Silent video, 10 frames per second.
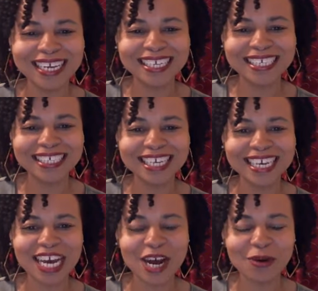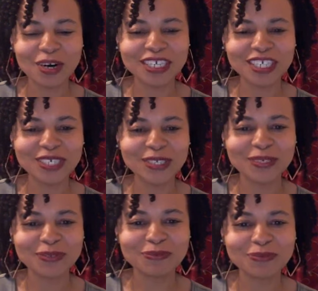Hey, how are
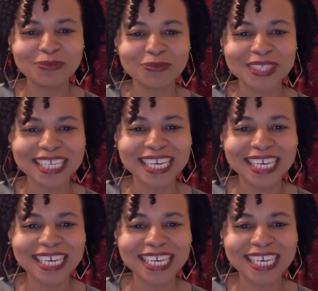you?